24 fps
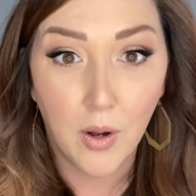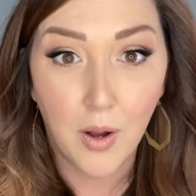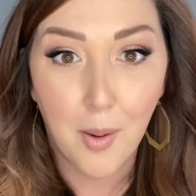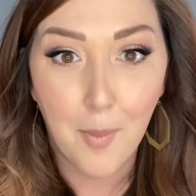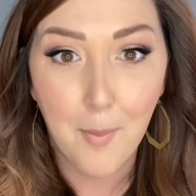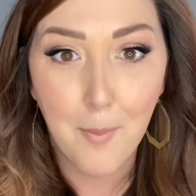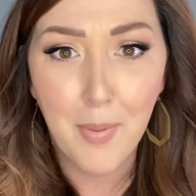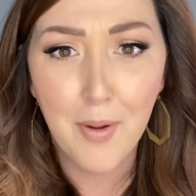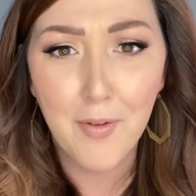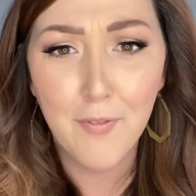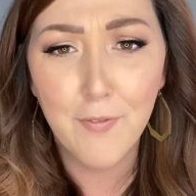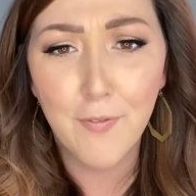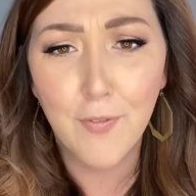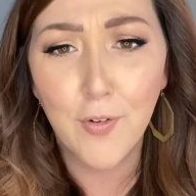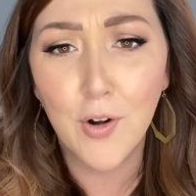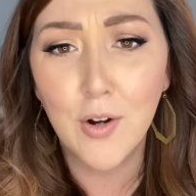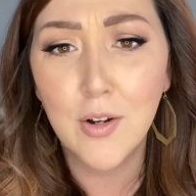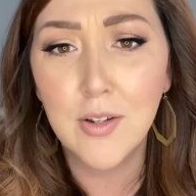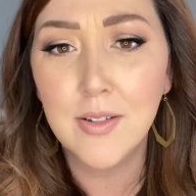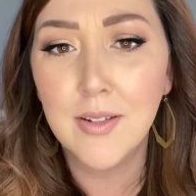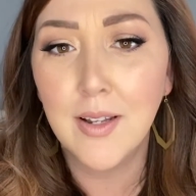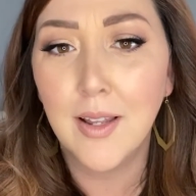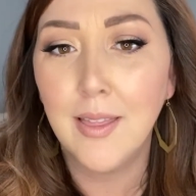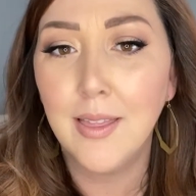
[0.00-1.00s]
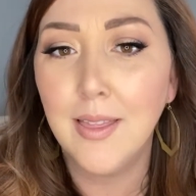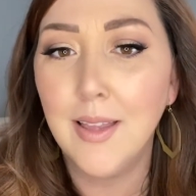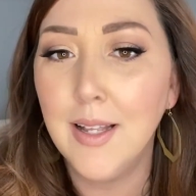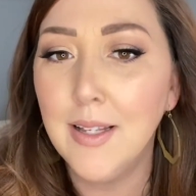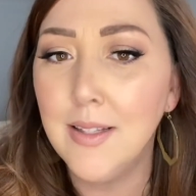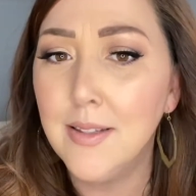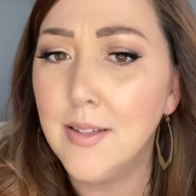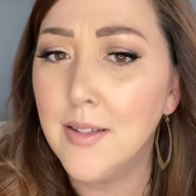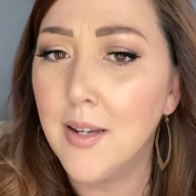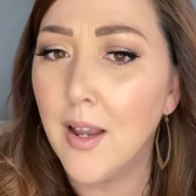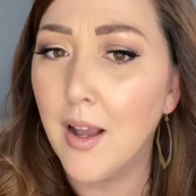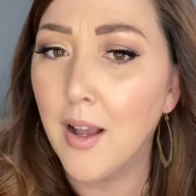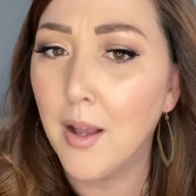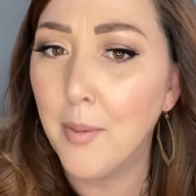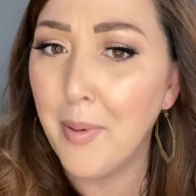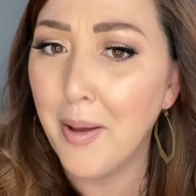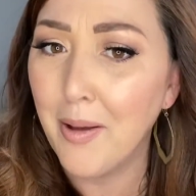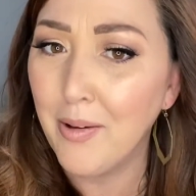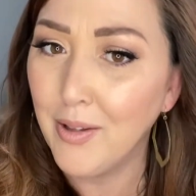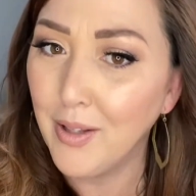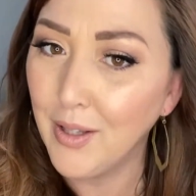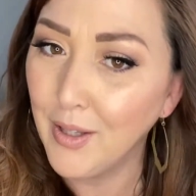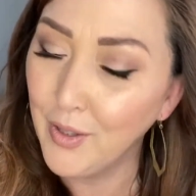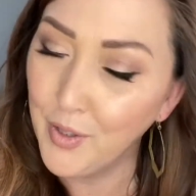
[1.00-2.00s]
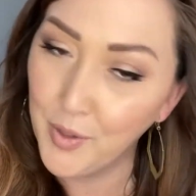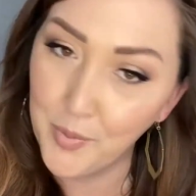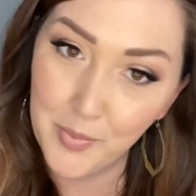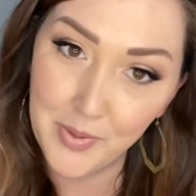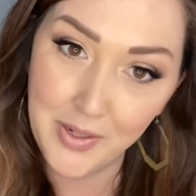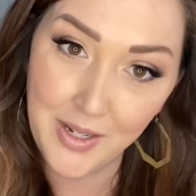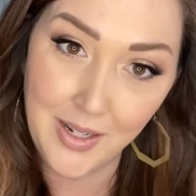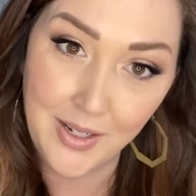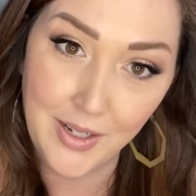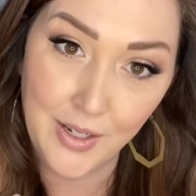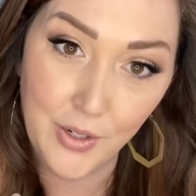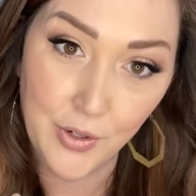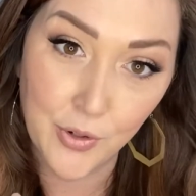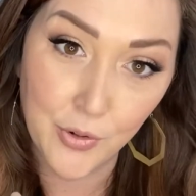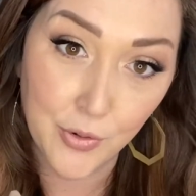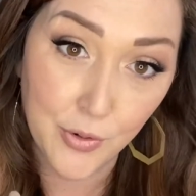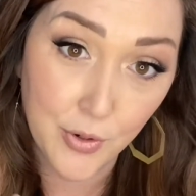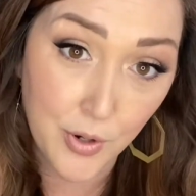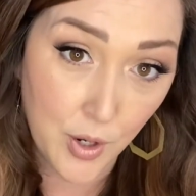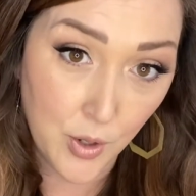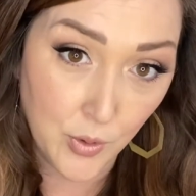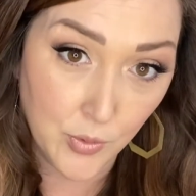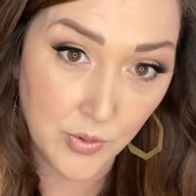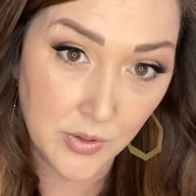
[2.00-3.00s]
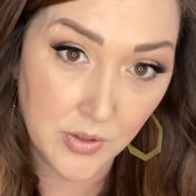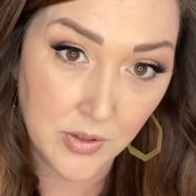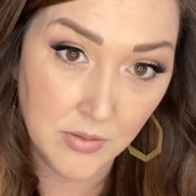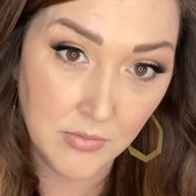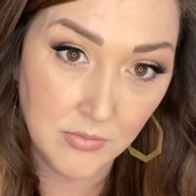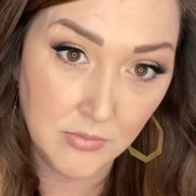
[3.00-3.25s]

but first, let's talk about illuminating your nose.